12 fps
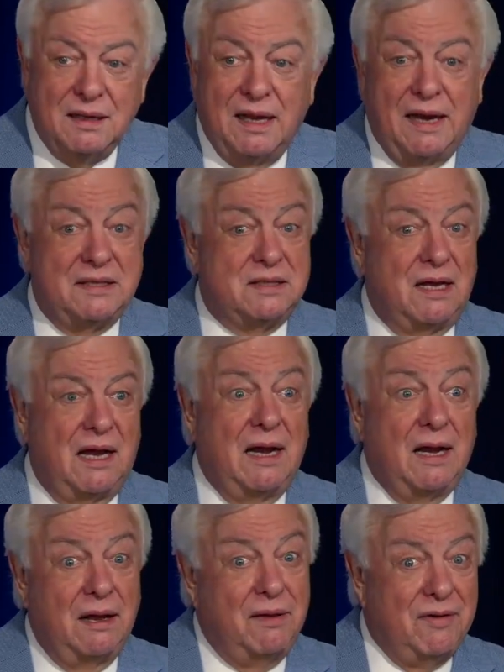And he said, I
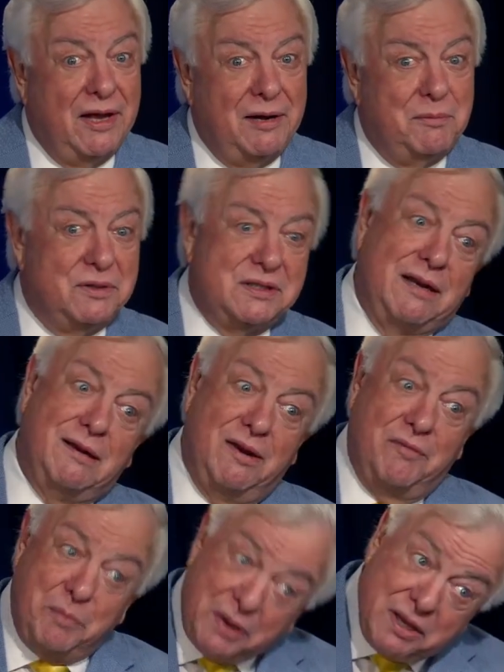love animals, I don't
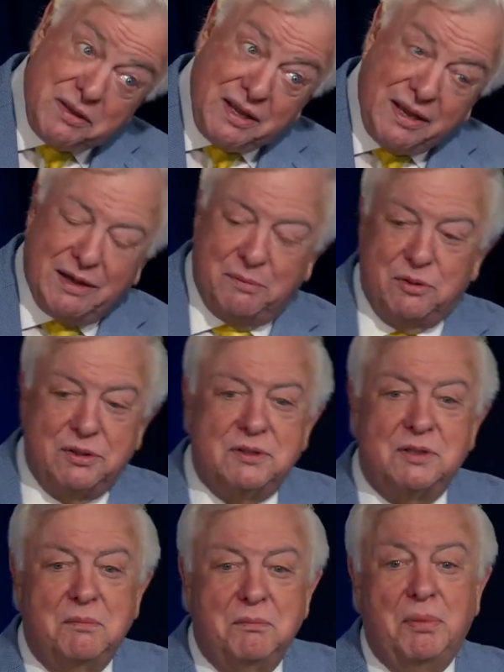love being the
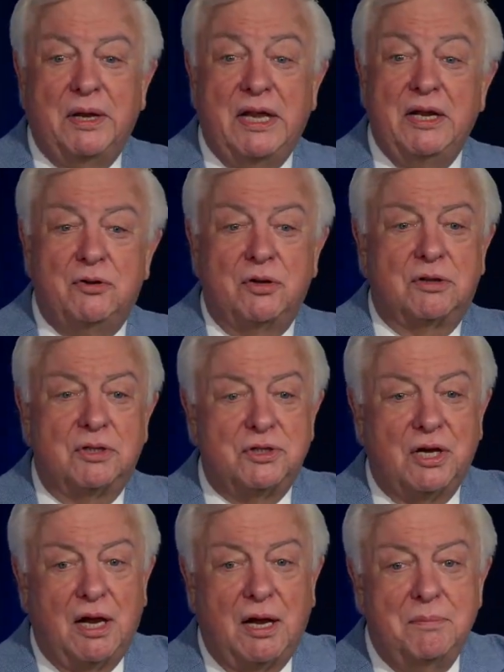animals, but he took the
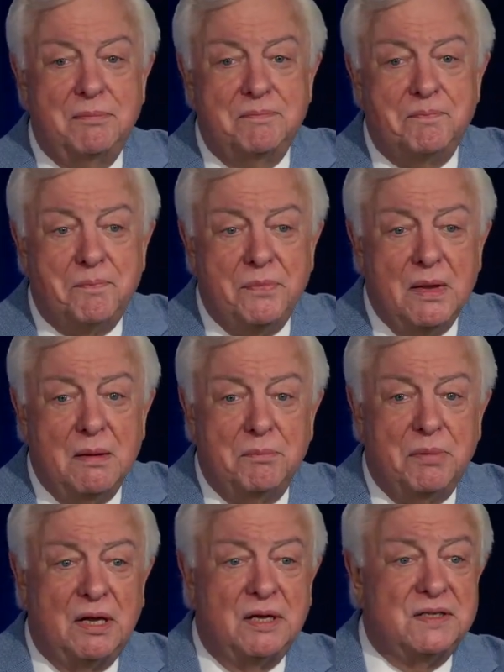job
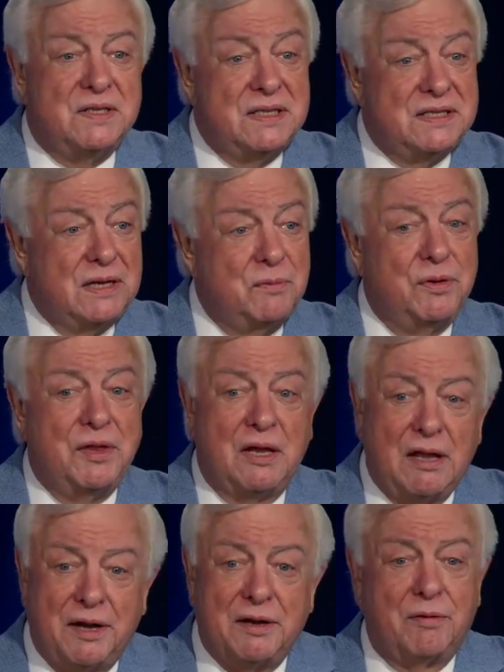because they said when they
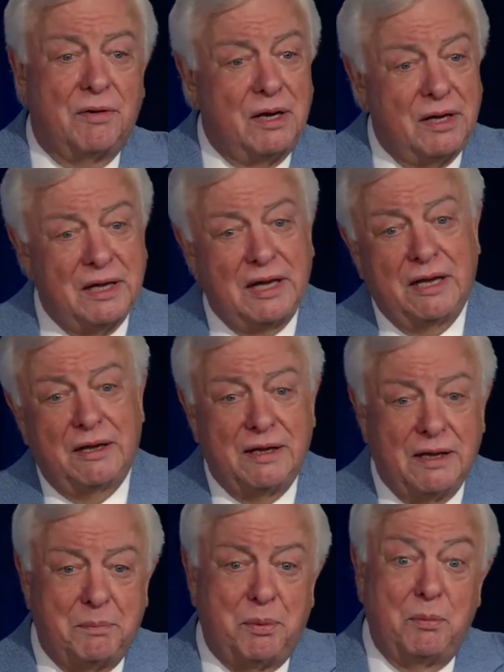got a gorilla, he could
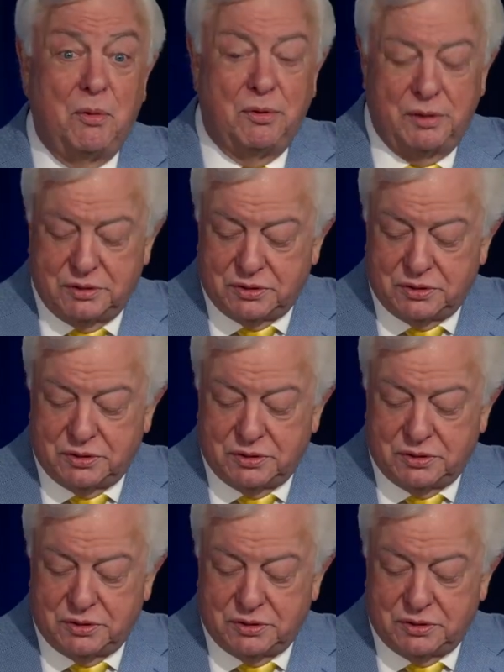get promoted.